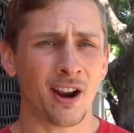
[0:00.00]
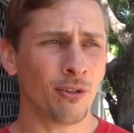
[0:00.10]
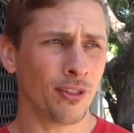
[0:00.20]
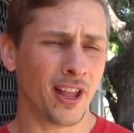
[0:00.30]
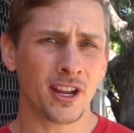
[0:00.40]
I
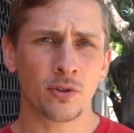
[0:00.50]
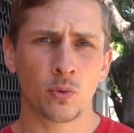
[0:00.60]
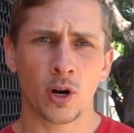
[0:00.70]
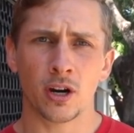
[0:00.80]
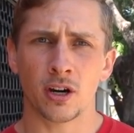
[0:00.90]
don't like
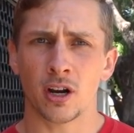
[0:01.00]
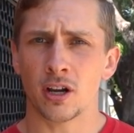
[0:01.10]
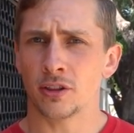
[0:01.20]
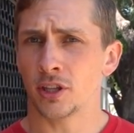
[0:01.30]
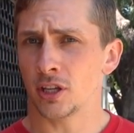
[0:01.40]
where
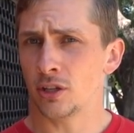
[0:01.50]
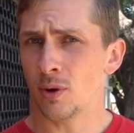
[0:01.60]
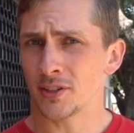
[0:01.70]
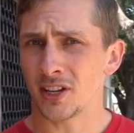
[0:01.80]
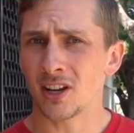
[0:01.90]
the
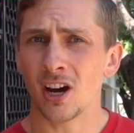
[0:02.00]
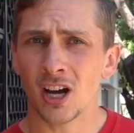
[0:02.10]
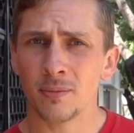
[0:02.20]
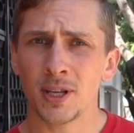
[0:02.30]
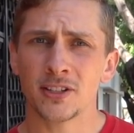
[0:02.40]
US
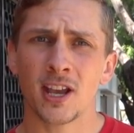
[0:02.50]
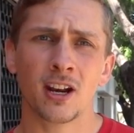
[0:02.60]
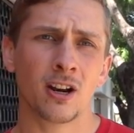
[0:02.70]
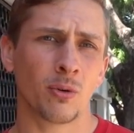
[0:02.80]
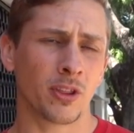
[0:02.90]
economy is
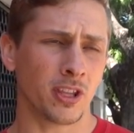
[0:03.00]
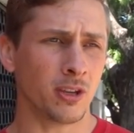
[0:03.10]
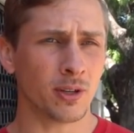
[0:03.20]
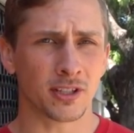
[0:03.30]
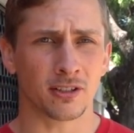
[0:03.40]
headed, or the
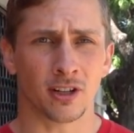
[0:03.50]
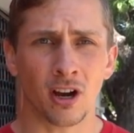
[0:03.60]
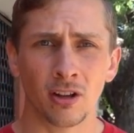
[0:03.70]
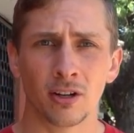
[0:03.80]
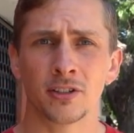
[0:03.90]
US
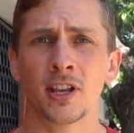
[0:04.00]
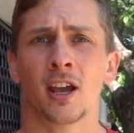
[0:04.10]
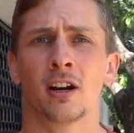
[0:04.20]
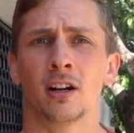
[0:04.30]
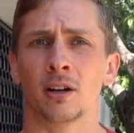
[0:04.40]
dollar is
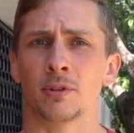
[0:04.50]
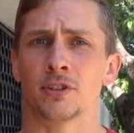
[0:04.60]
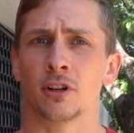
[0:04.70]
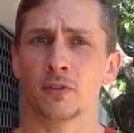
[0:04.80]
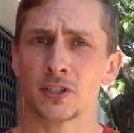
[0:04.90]
headed. I was
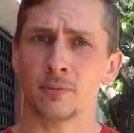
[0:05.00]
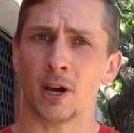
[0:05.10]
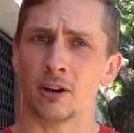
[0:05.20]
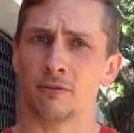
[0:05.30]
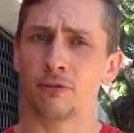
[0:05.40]
nervous
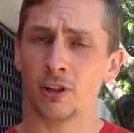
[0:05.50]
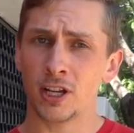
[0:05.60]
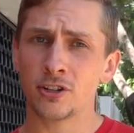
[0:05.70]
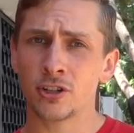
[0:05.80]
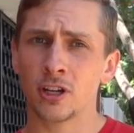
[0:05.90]
about
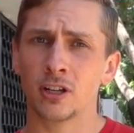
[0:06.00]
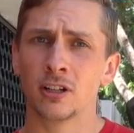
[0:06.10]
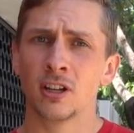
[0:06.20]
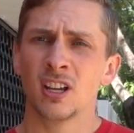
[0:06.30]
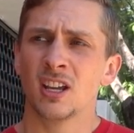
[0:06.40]
inflation.
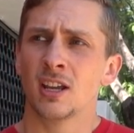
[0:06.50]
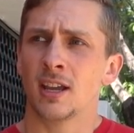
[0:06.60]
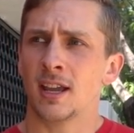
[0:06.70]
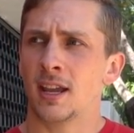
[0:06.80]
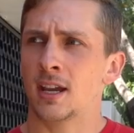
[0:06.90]

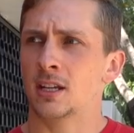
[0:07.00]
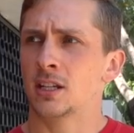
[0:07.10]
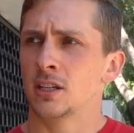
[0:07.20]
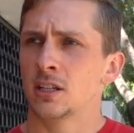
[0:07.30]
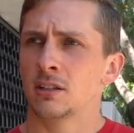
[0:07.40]
And
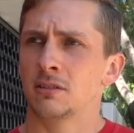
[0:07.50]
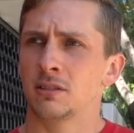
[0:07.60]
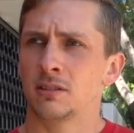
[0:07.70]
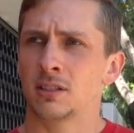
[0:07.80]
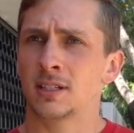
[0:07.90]

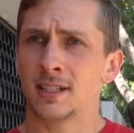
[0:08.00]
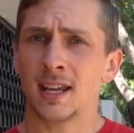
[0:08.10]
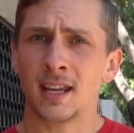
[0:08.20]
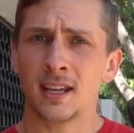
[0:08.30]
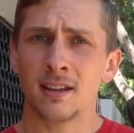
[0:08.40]

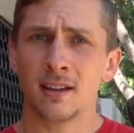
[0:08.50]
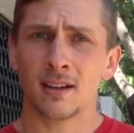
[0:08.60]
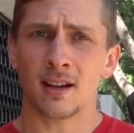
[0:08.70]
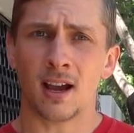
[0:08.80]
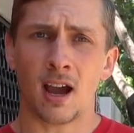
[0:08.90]
today,
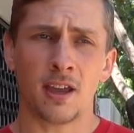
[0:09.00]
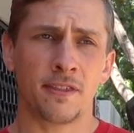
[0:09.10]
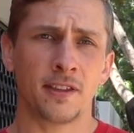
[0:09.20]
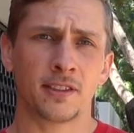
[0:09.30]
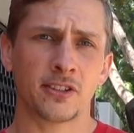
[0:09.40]
I
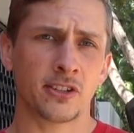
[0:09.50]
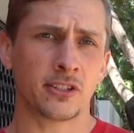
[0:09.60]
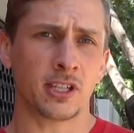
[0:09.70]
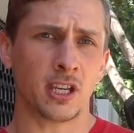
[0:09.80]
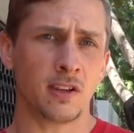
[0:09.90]
think this
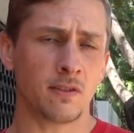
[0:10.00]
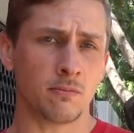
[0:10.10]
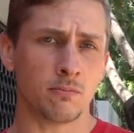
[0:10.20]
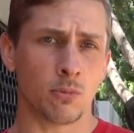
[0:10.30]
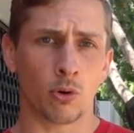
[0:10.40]
is
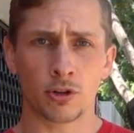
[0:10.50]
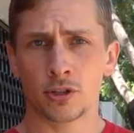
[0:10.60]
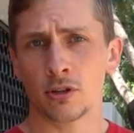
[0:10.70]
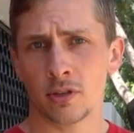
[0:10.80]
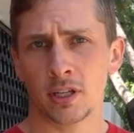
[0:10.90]
even more
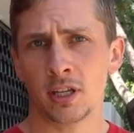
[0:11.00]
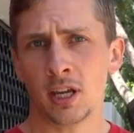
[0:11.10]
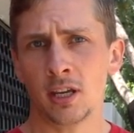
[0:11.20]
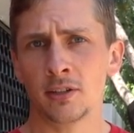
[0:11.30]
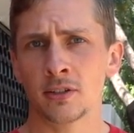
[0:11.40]
so the
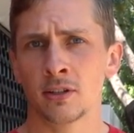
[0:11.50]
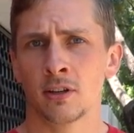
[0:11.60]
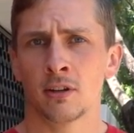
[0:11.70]
case.